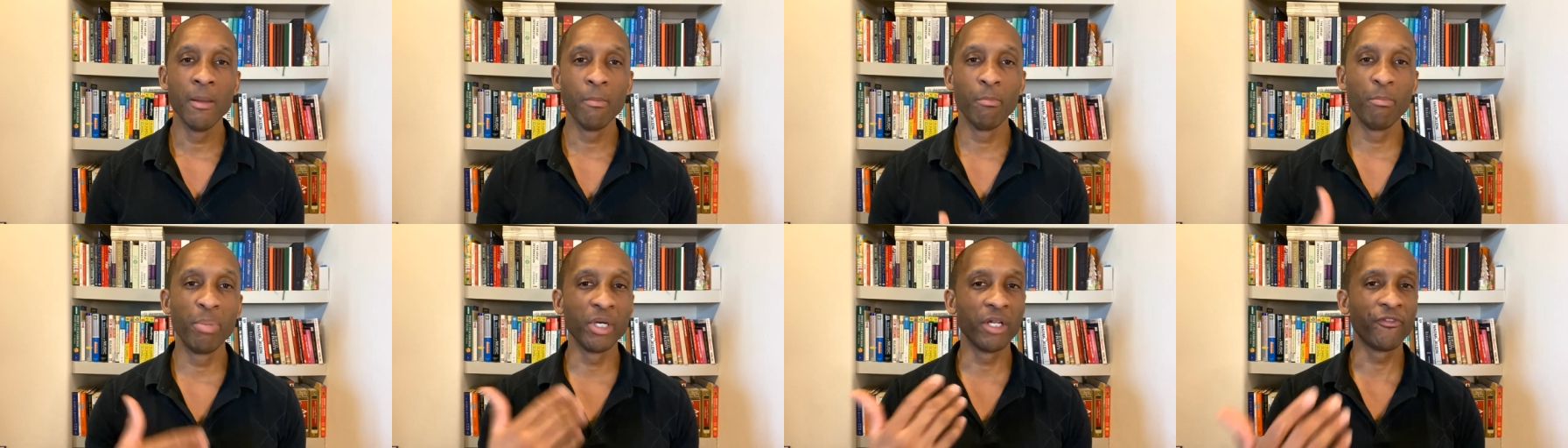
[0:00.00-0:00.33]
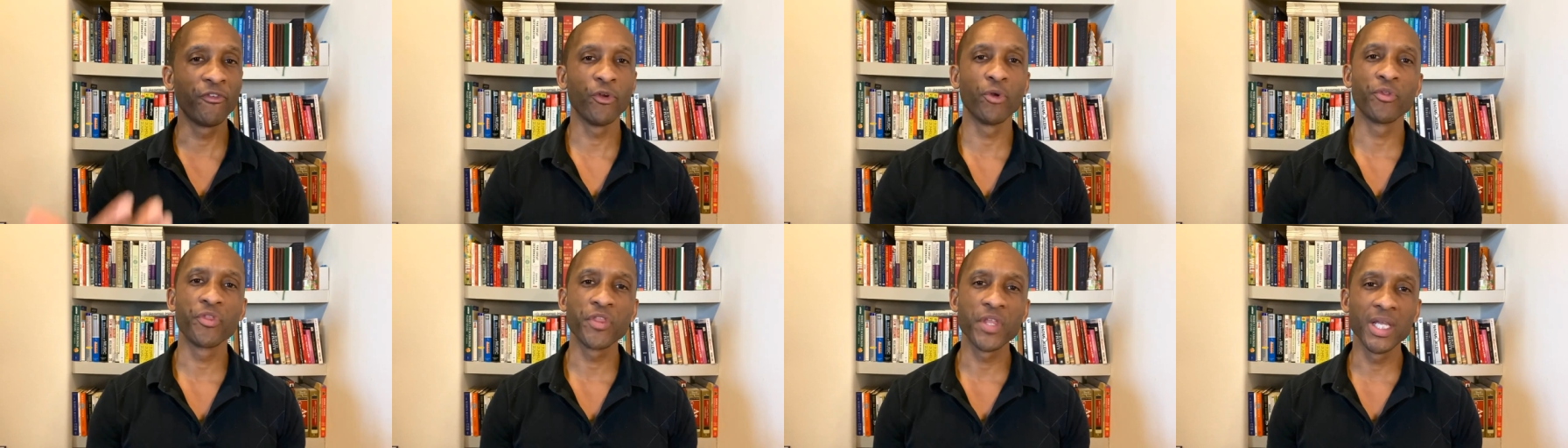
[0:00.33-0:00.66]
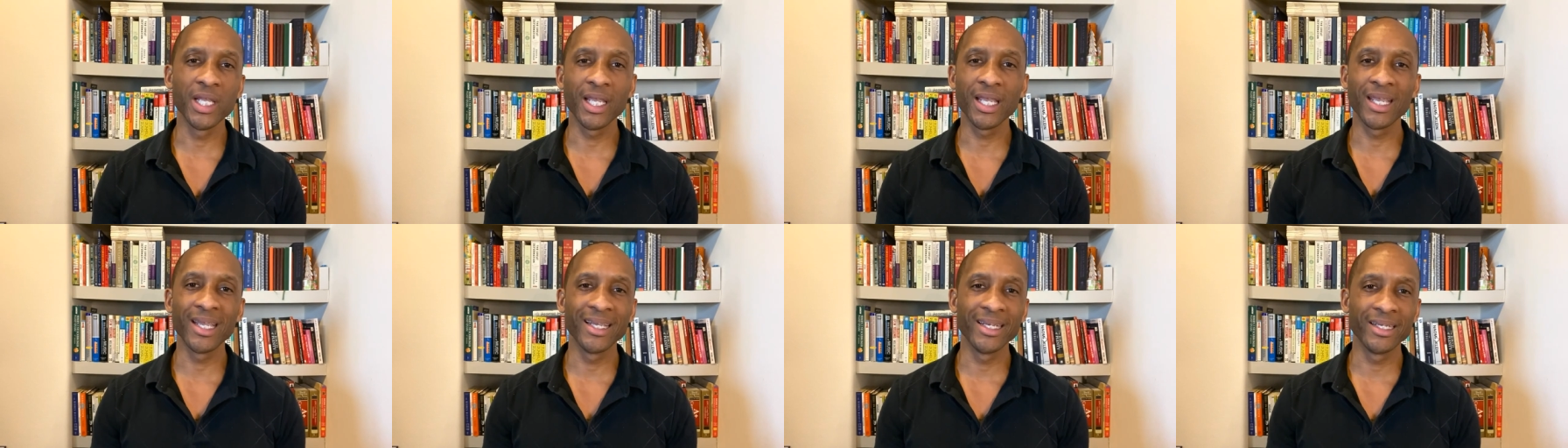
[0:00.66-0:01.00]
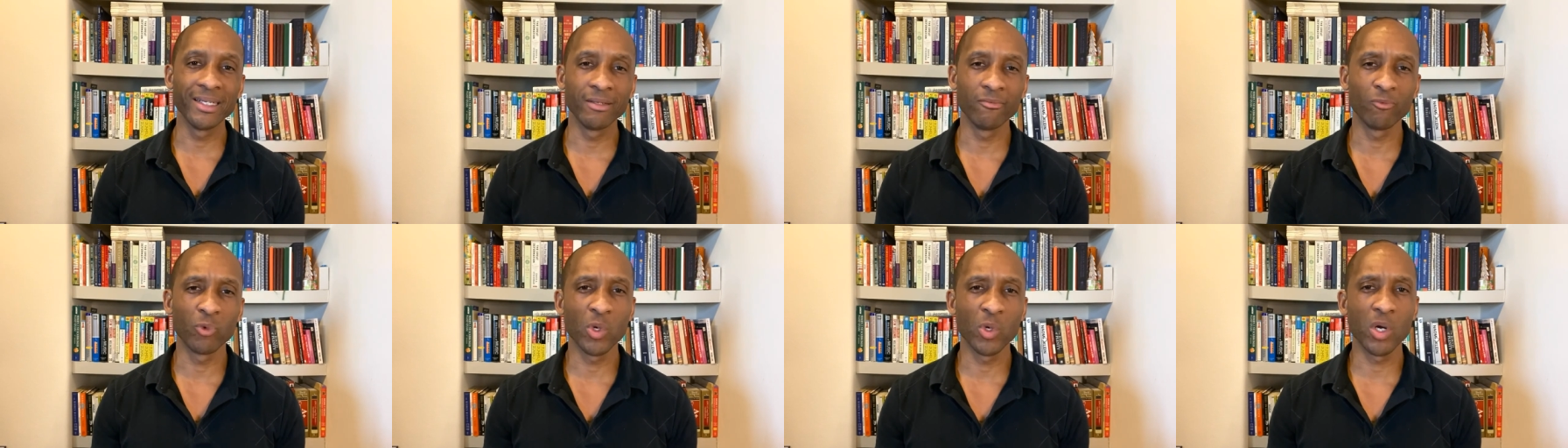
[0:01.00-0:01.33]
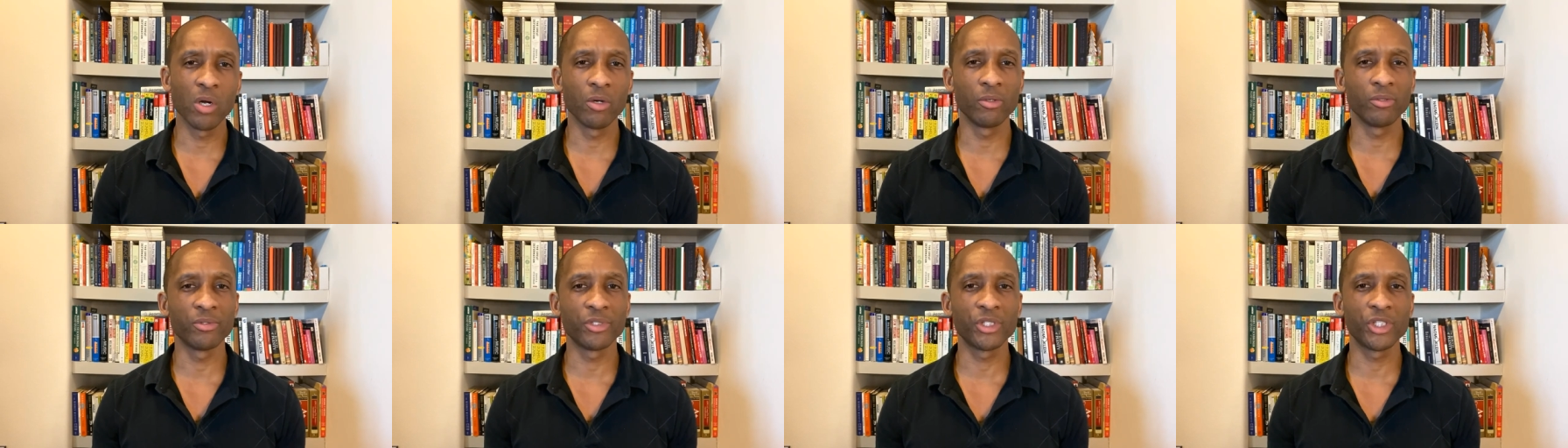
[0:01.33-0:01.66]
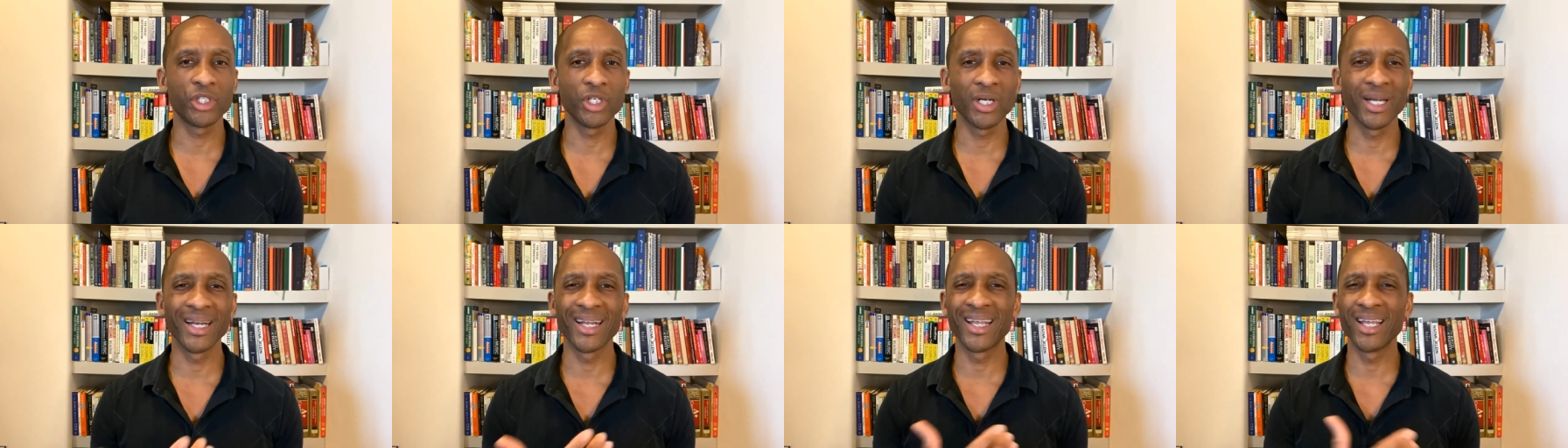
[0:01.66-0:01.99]
But if you're thinking, well,
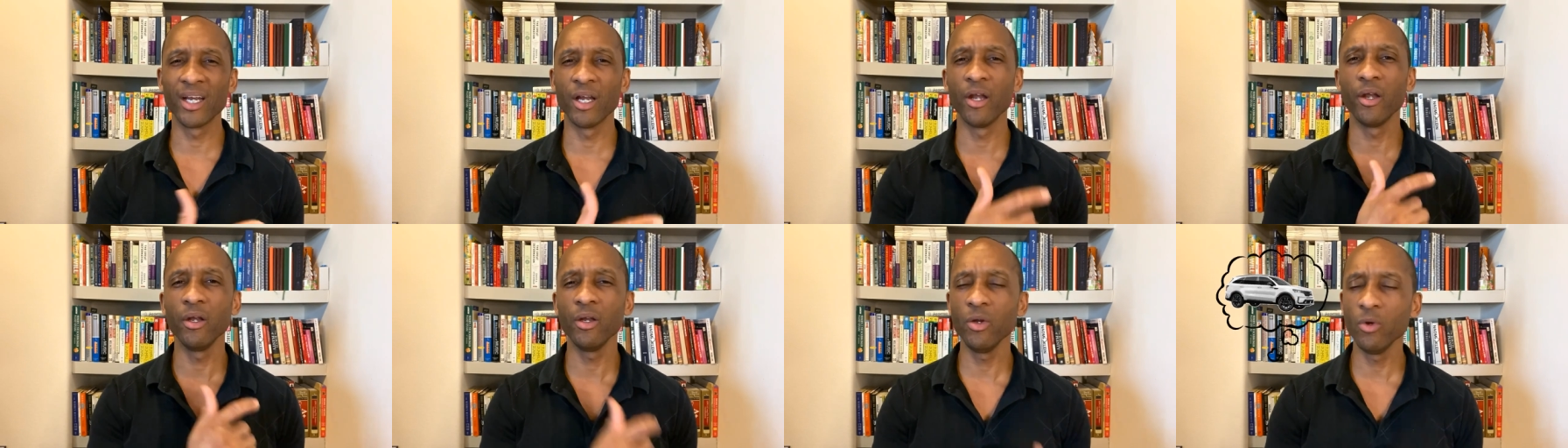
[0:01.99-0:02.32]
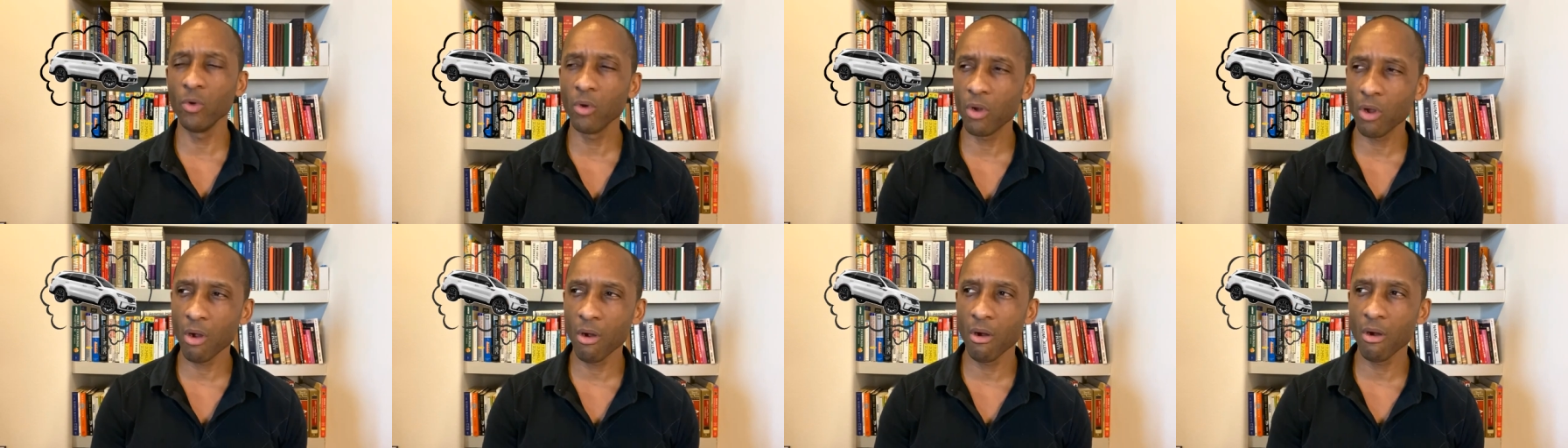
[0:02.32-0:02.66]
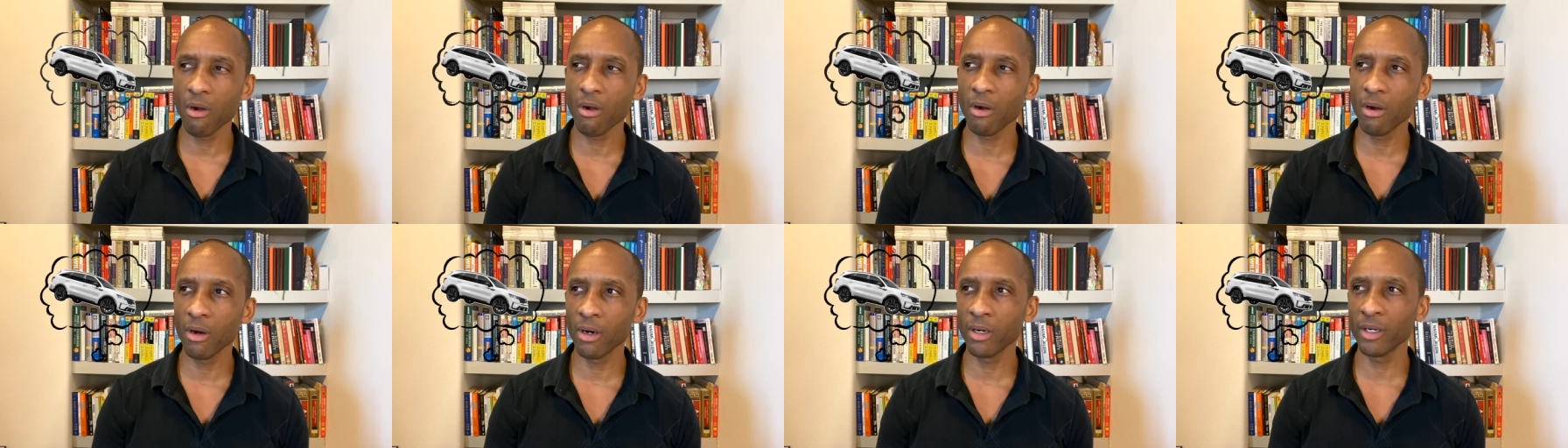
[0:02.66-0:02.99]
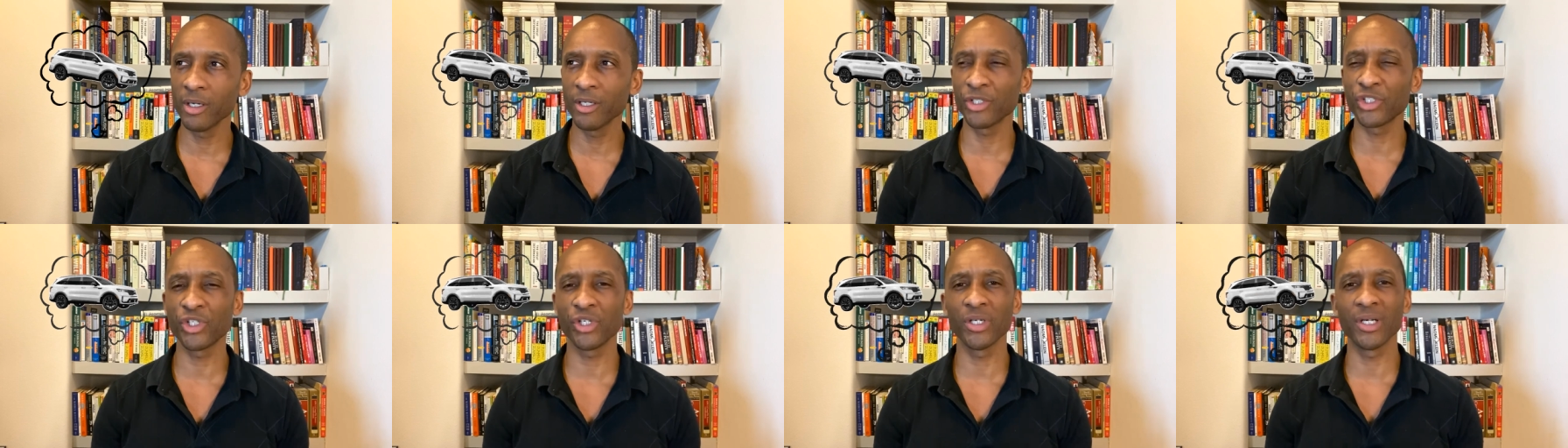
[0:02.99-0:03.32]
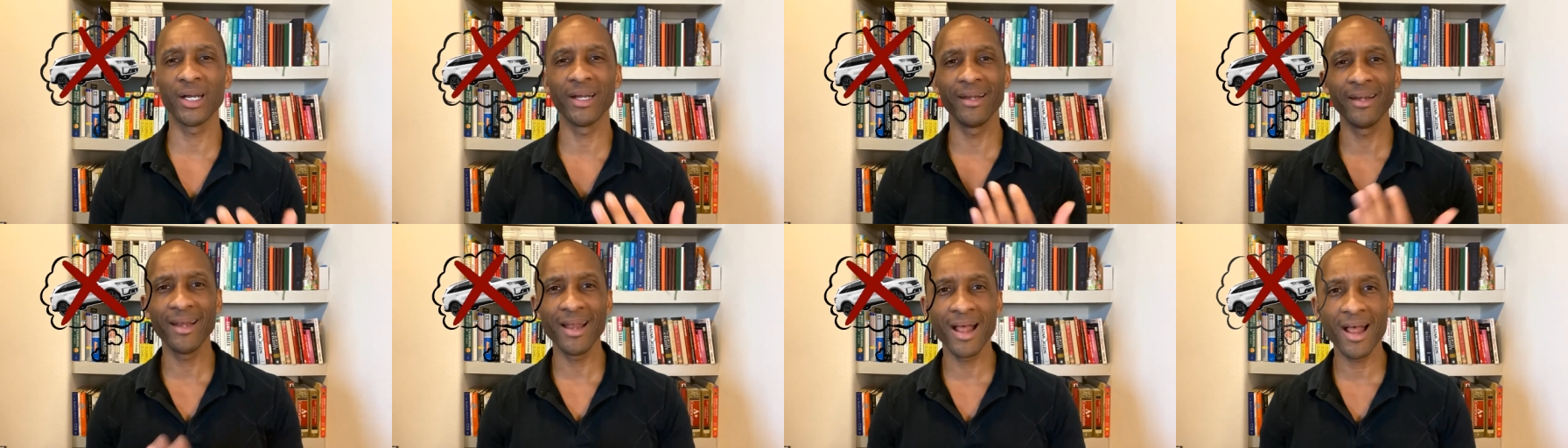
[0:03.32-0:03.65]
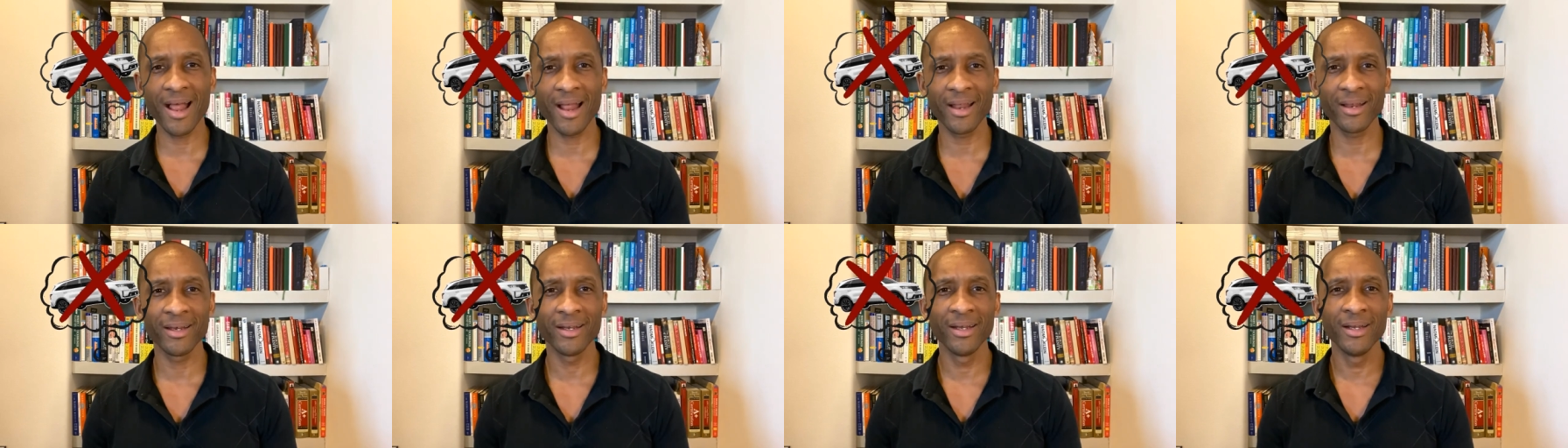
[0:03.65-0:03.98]
should I get a new car? Should I
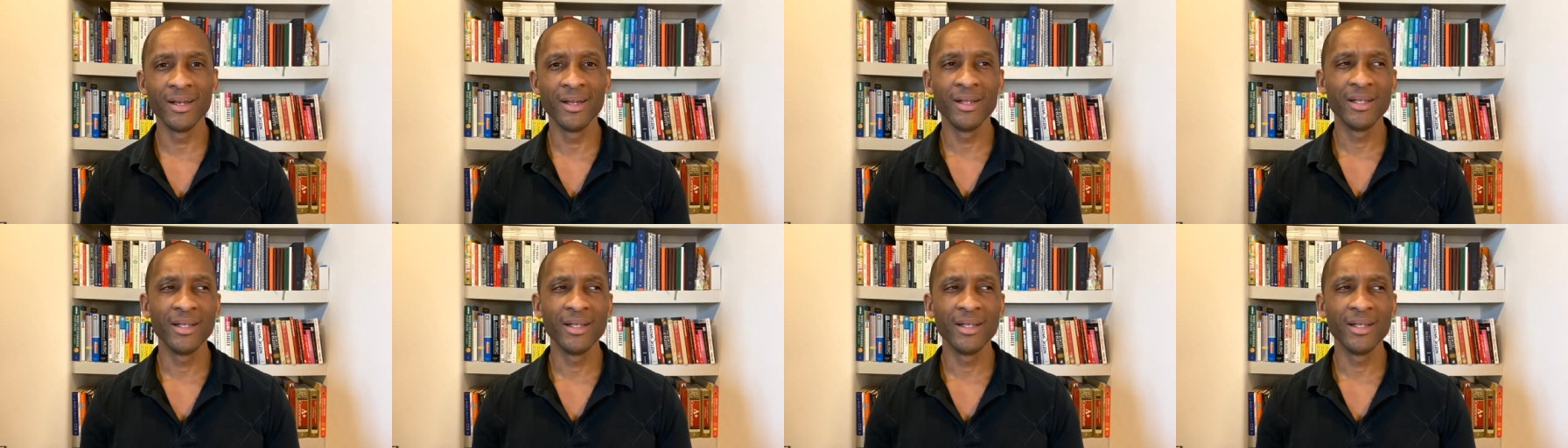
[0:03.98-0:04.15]
not?